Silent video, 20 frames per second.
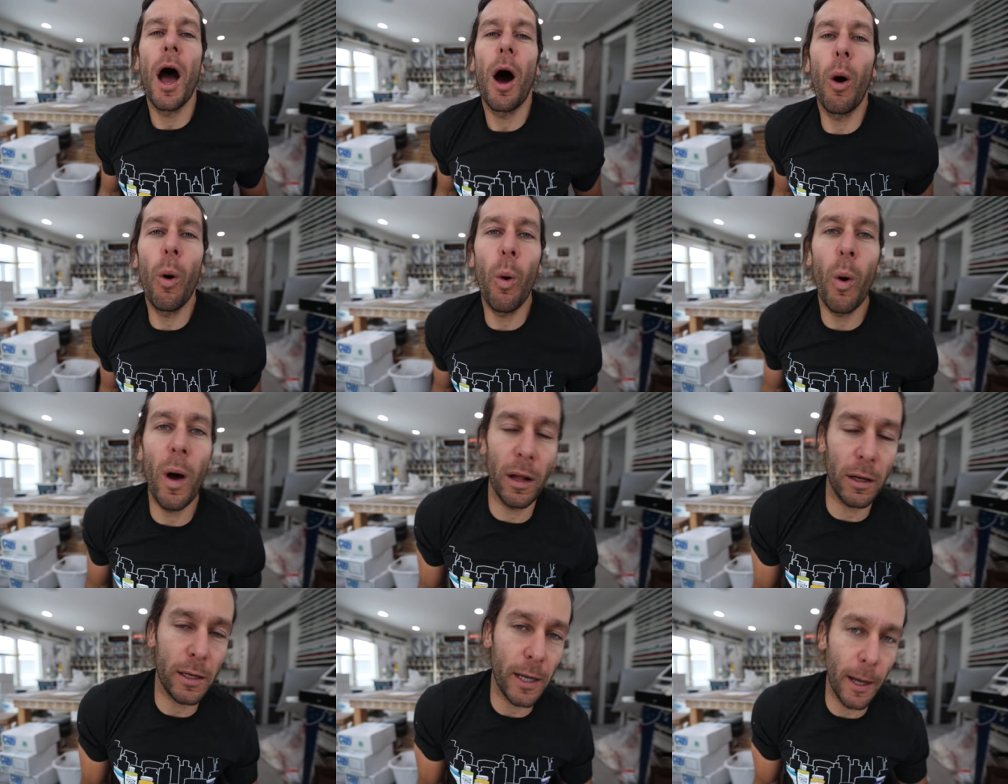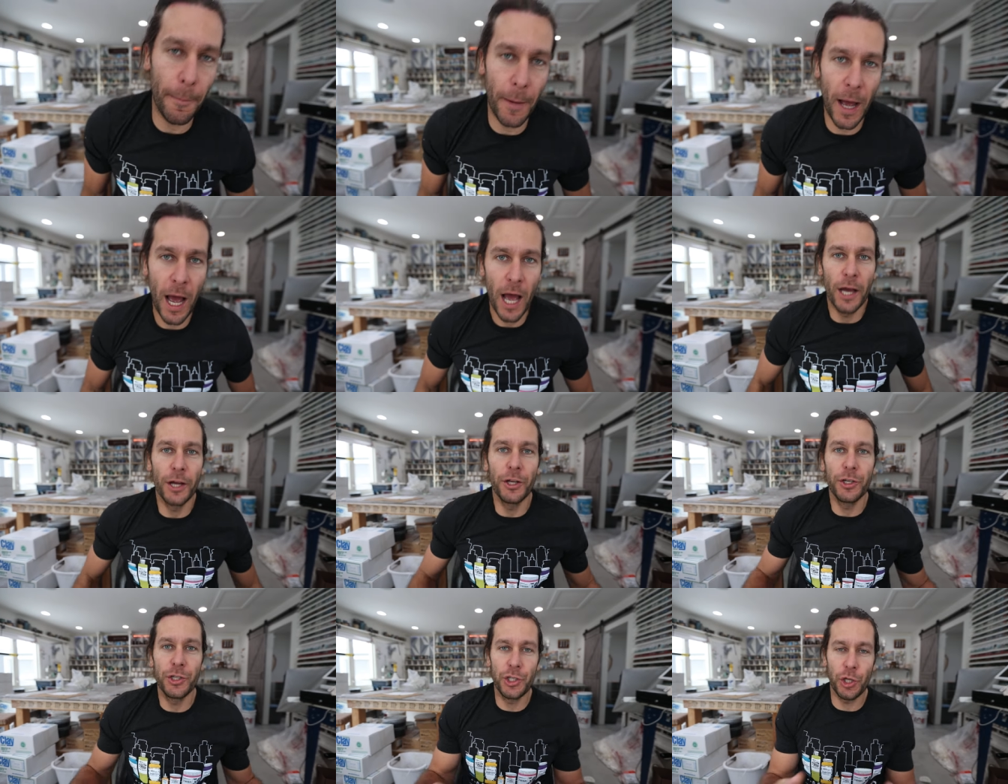Welcome
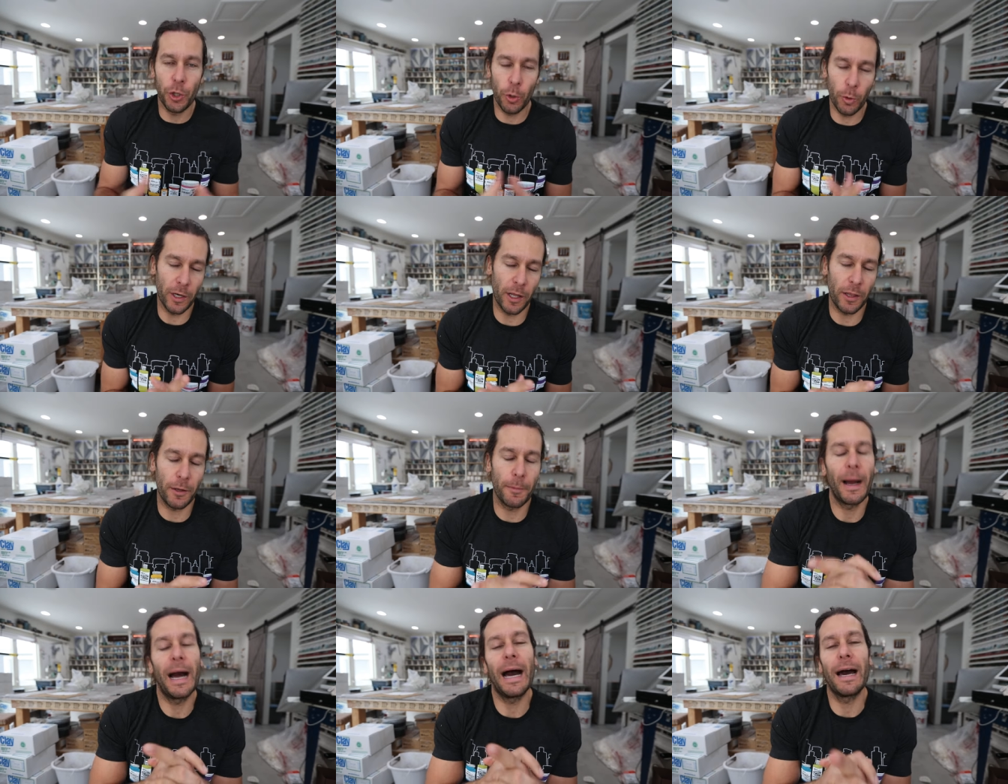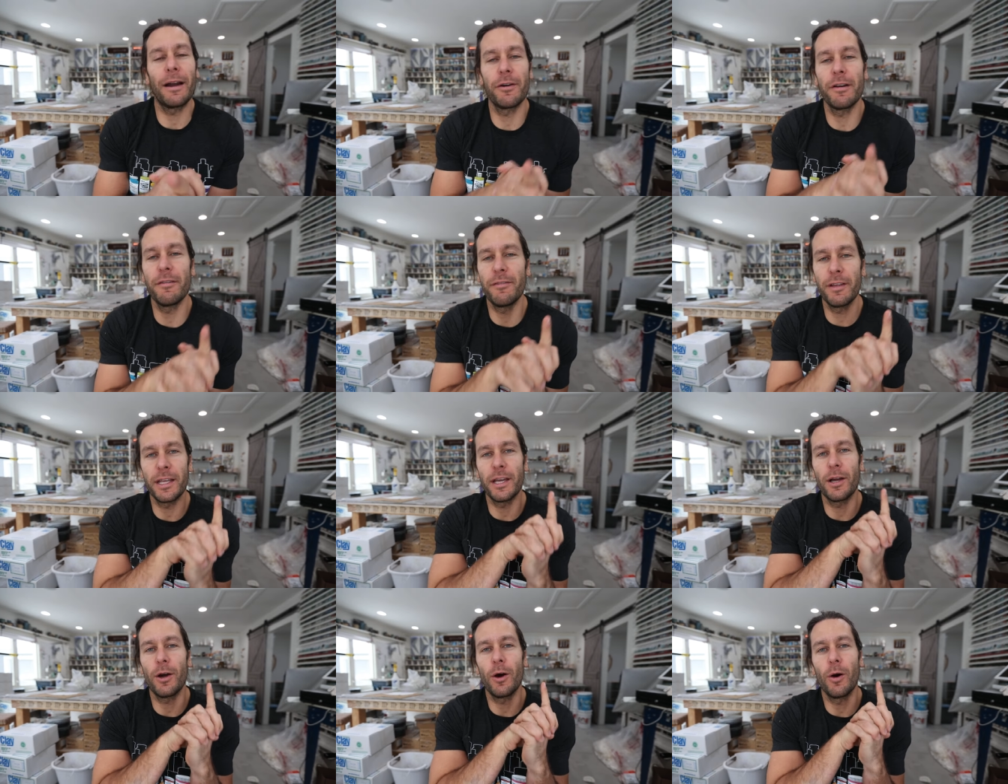to another pottery
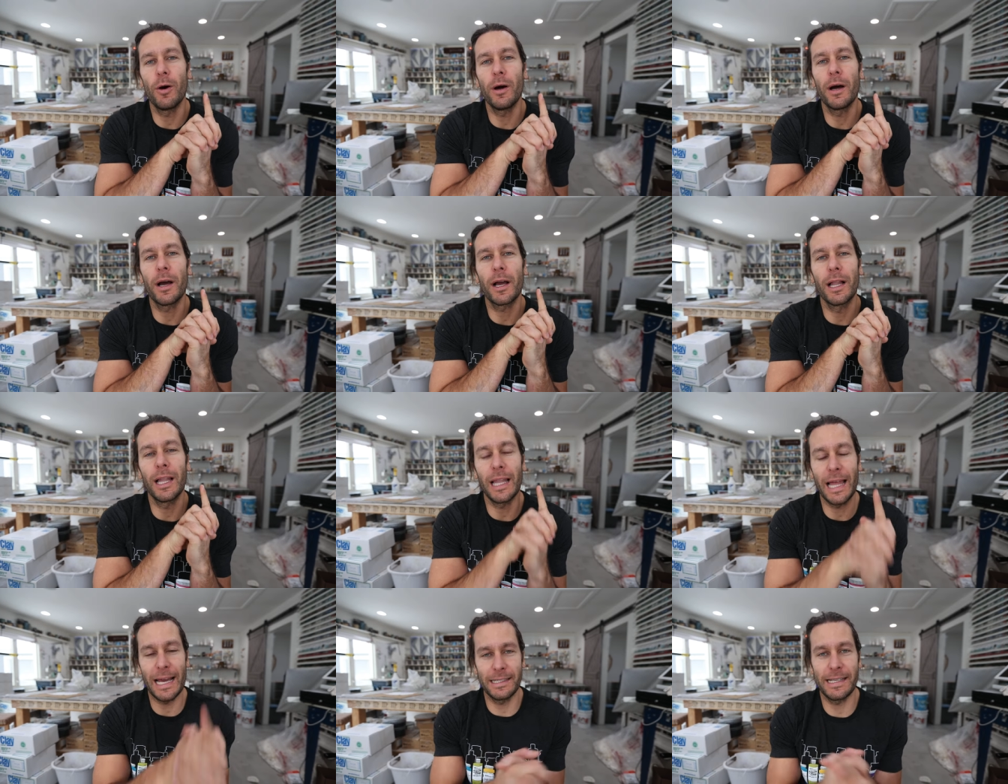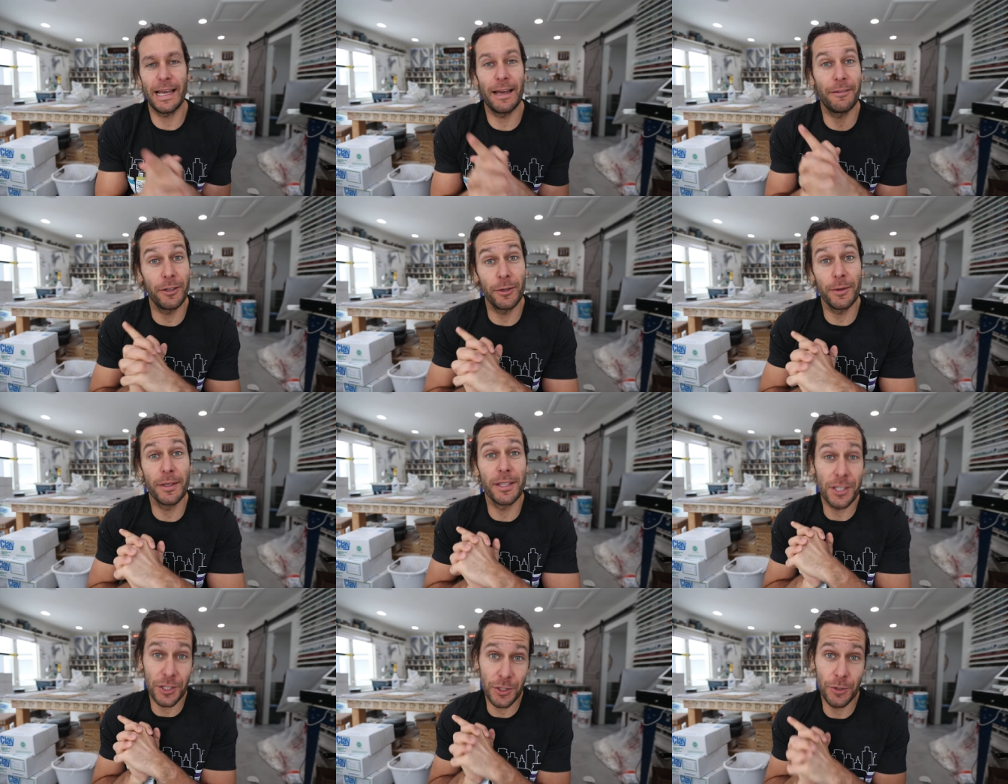video. Glad to have you
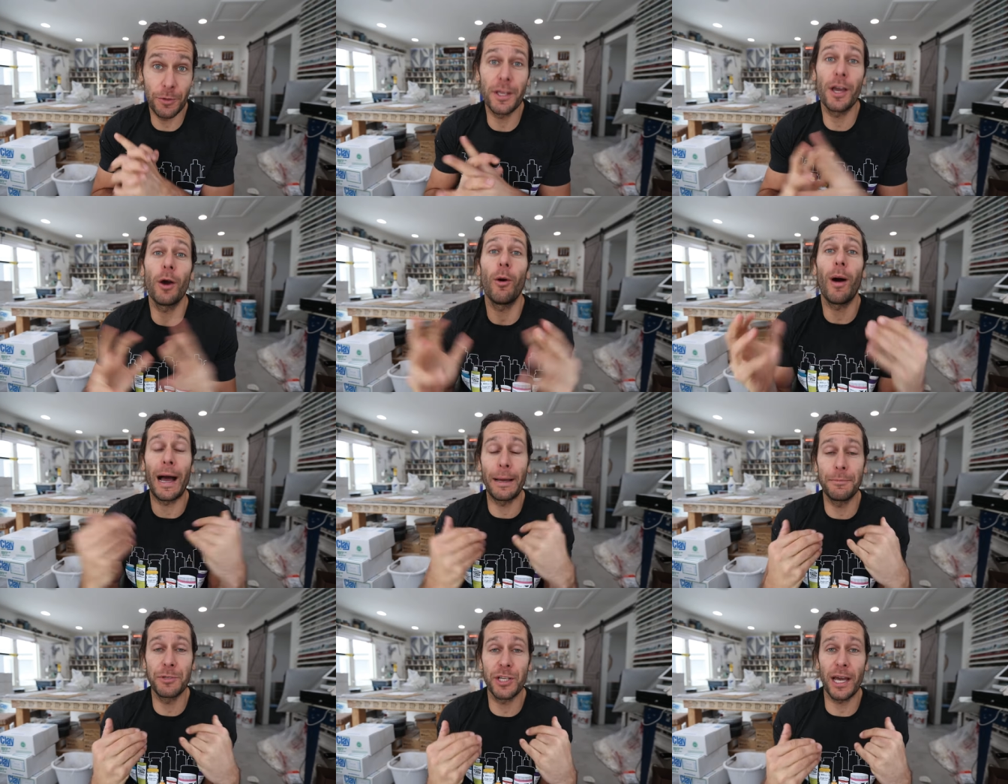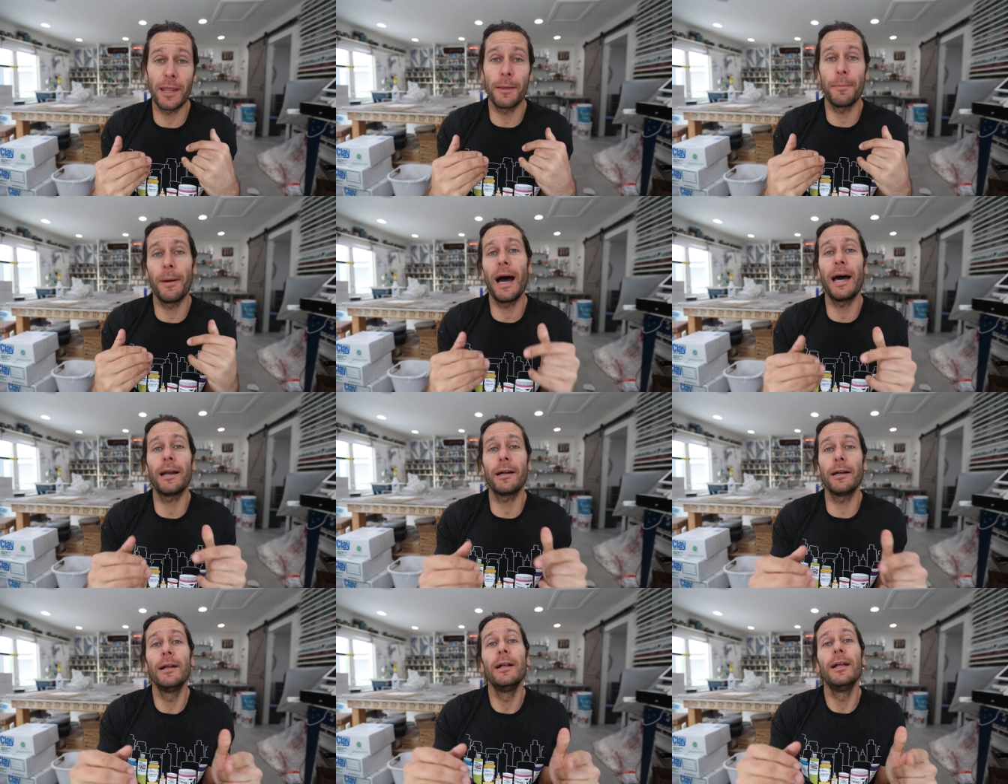in the studio. I'm Jon the
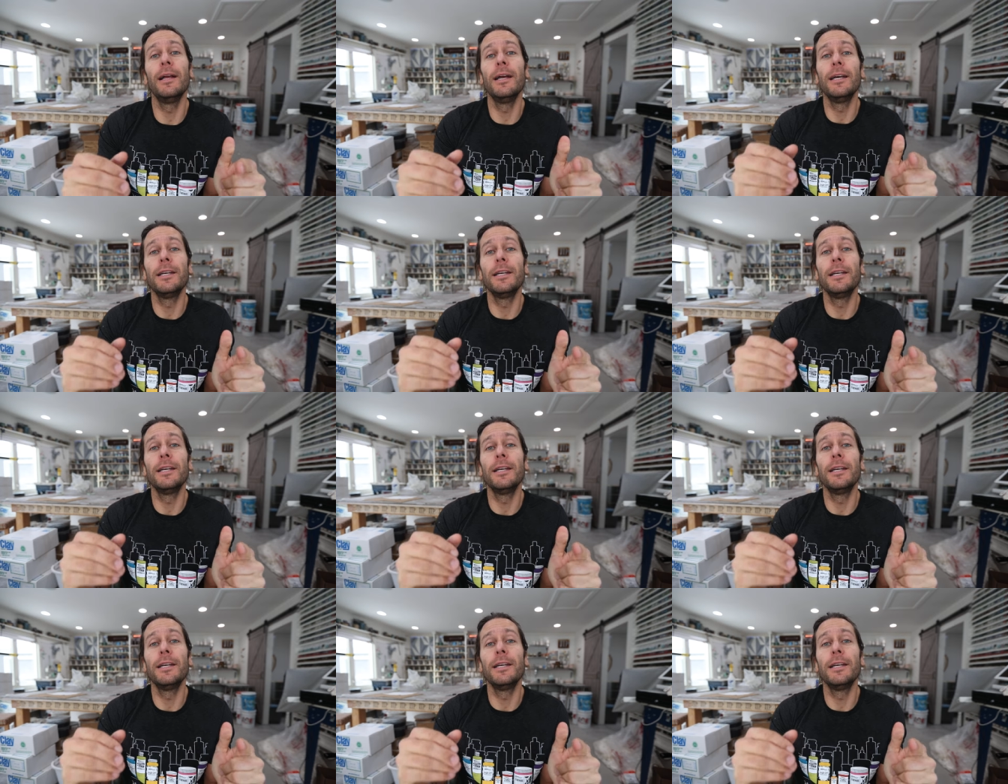Potter.